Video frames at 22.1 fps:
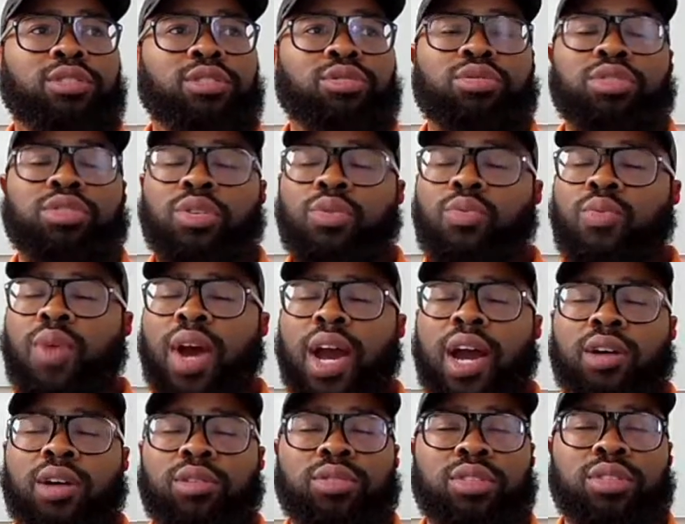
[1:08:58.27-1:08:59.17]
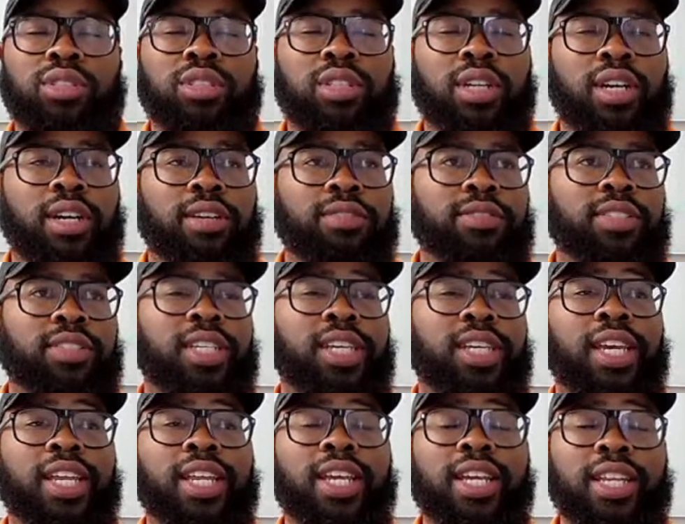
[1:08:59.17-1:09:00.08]
to do some wild stuff to
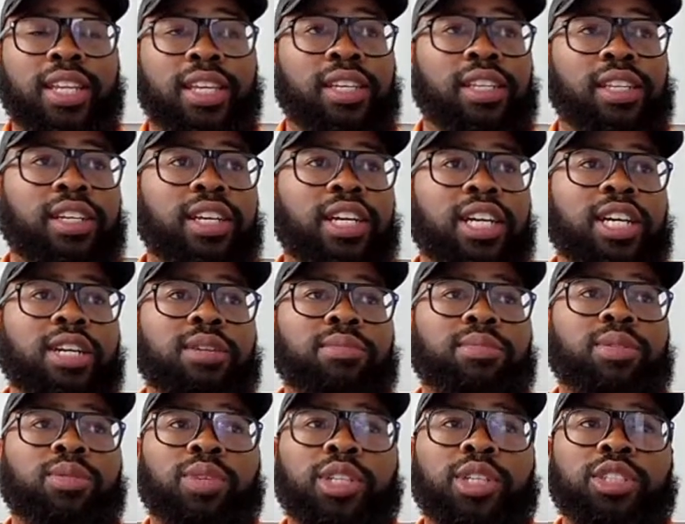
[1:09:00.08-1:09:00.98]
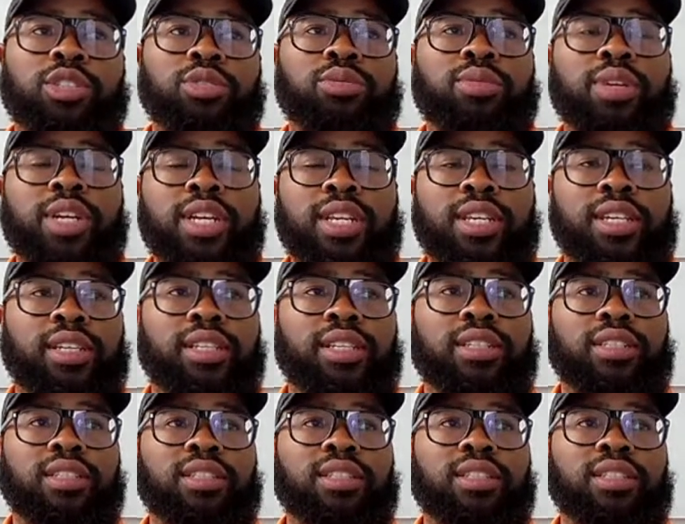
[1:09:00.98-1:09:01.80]
get in it. But once you're in it,